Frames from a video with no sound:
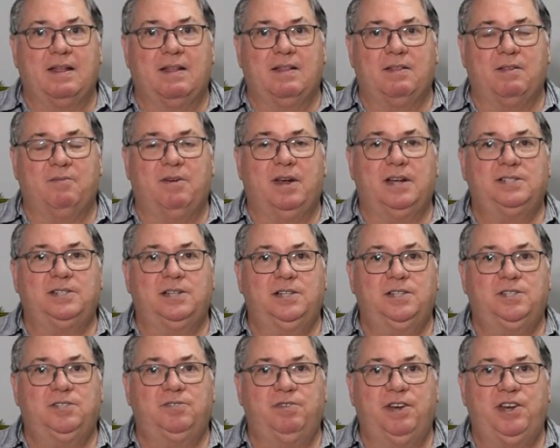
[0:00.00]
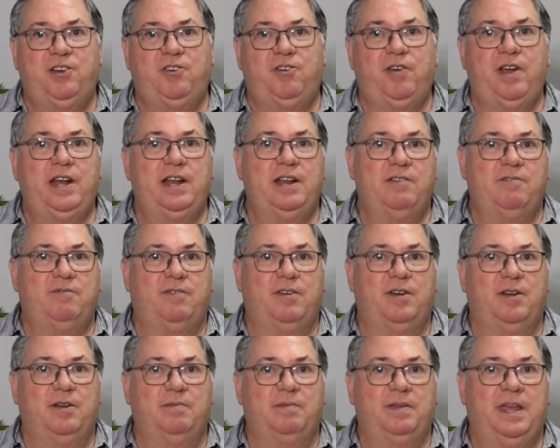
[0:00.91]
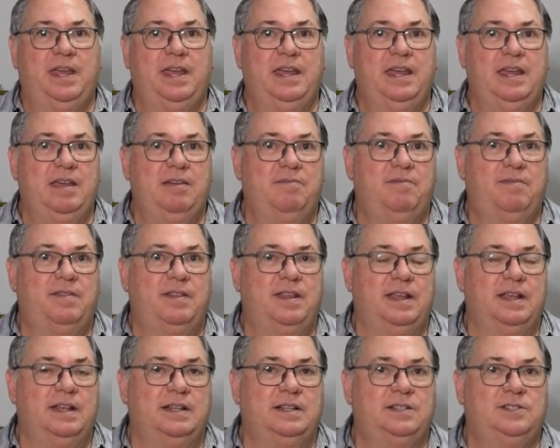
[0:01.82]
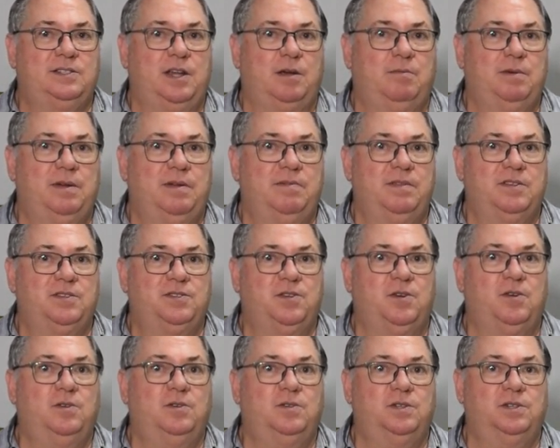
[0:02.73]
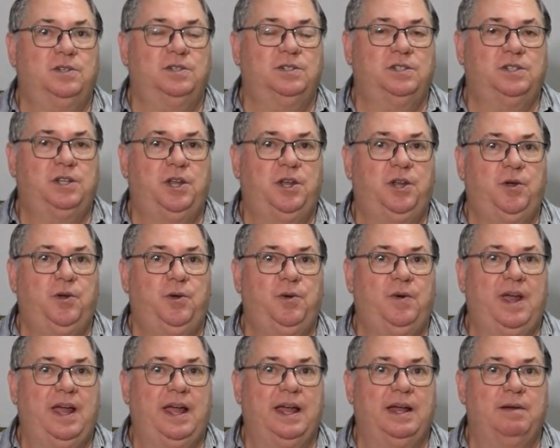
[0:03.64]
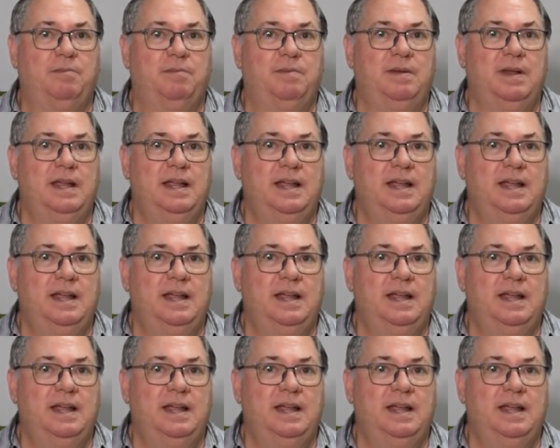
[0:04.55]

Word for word: the Russians retreated from Kiev, that some of the soldiers who had